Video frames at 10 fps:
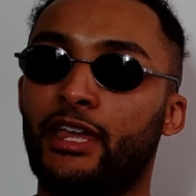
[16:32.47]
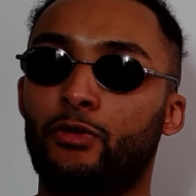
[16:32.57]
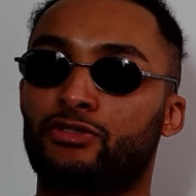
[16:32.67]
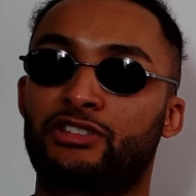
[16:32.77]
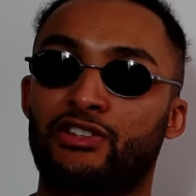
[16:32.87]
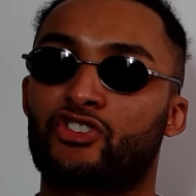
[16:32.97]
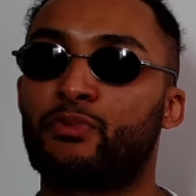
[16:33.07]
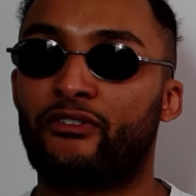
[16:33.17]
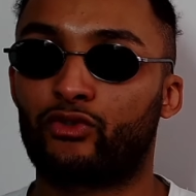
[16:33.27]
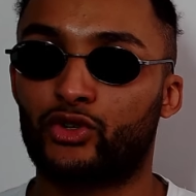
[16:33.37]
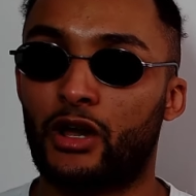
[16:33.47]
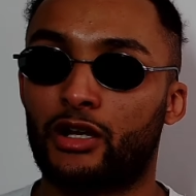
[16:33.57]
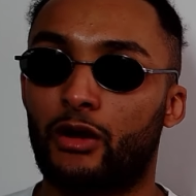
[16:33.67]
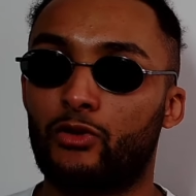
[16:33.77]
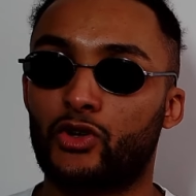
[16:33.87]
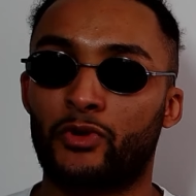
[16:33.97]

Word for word: it was disrespectful to our culture.